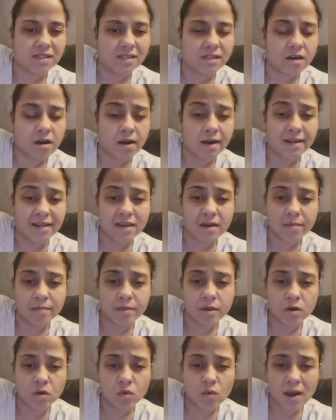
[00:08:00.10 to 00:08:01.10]
to tidy up
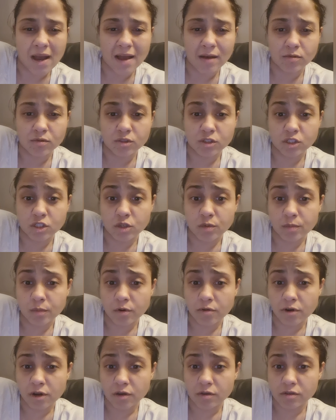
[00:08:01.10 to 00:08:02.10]
the whole house
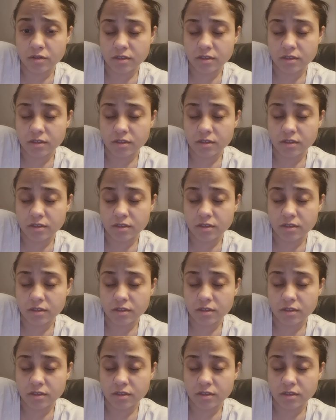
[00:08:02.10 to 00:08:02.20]
tomorrow,